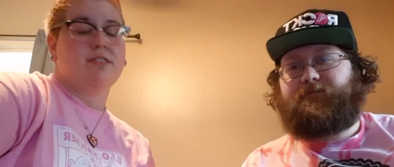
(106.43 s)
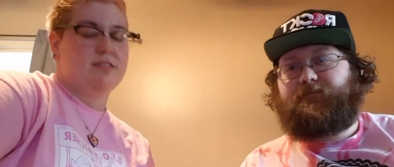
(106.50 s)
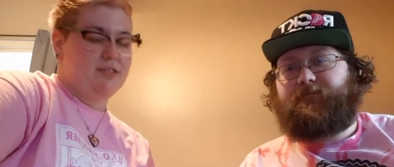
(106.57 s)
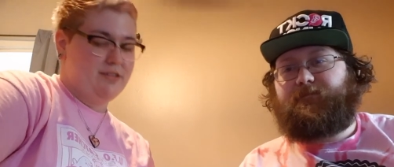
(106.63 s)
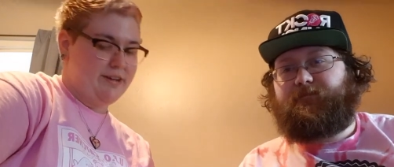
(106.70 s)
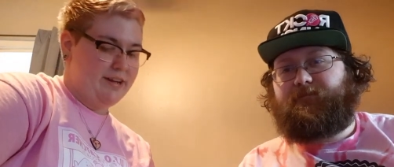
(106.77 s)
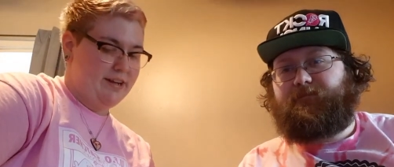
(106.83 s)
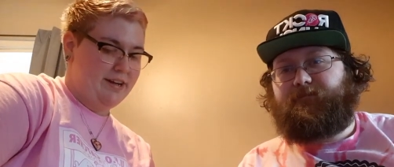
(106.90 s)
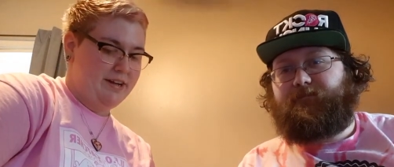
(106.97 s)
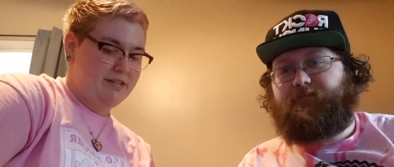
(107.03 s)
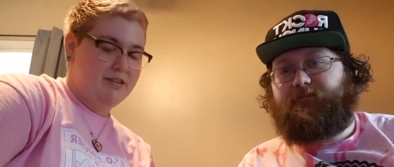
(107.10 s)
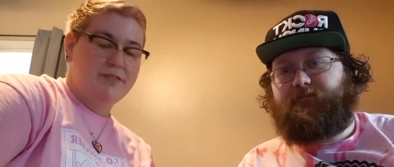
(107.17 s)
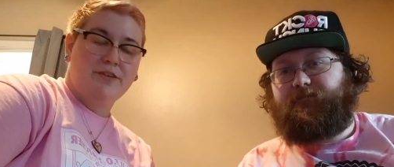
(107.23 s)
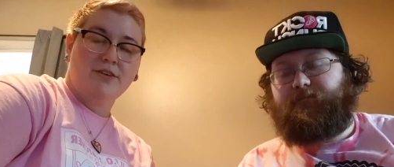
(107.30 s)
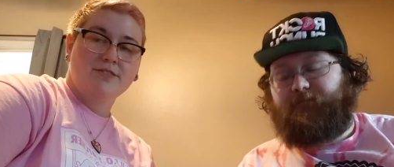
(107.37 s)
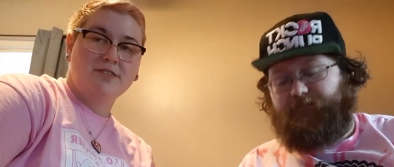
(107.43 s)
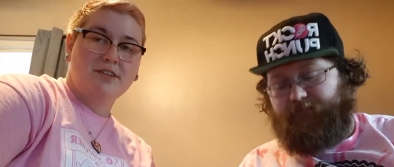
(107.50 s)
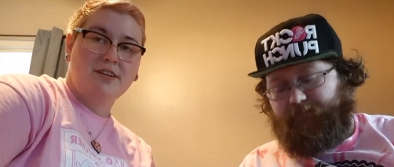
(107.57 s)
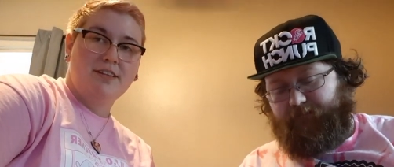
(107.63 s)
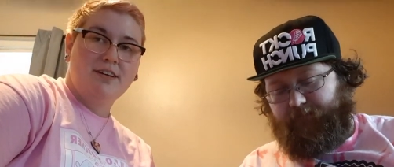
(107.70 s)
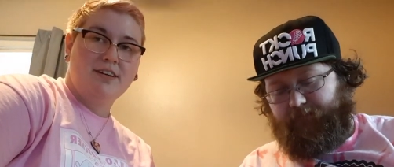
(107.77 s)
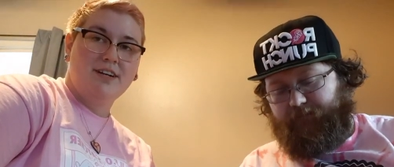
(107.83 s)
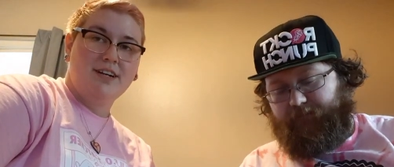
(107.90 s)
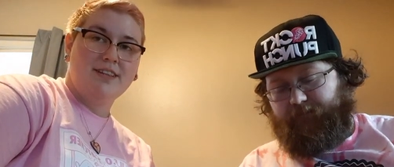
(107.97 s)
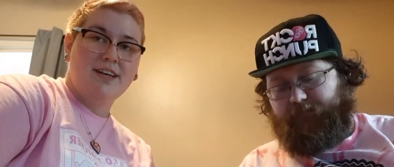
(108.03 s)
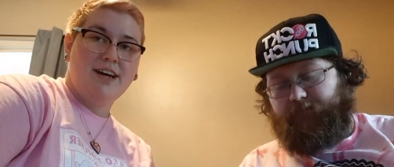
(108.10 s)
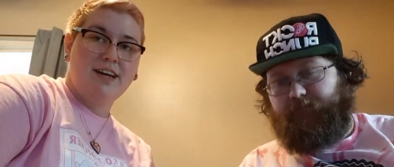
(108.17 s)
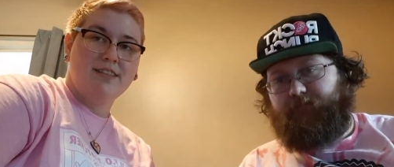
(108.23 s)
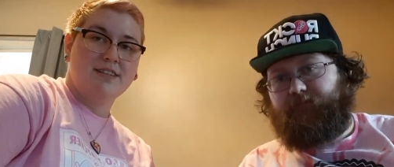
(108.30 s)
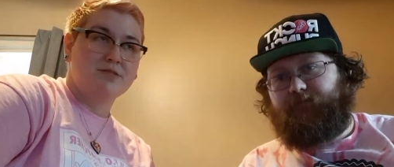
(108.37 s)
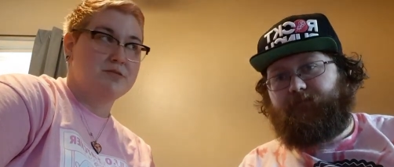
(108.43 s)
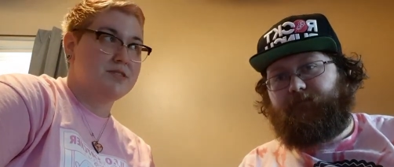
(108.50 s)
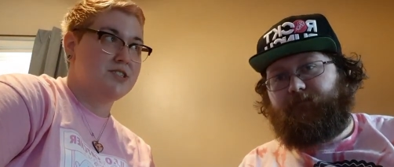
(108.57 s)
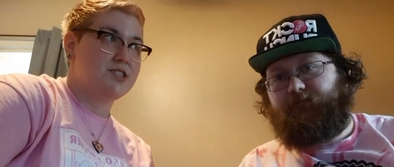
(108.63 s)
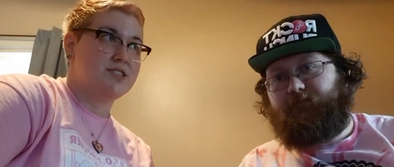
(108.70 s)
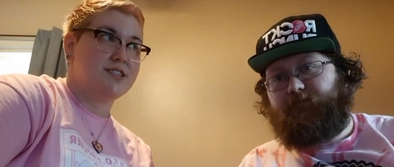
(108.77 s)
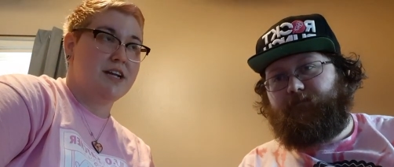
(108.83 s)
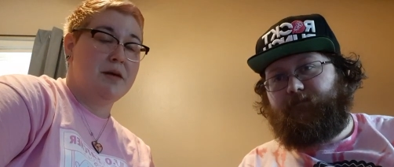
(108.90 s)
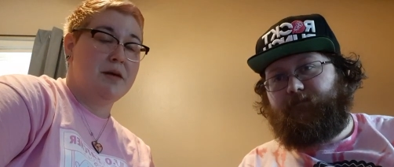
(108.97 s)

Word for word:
Speaker 1: or look at any reviews or anything like that. This was just an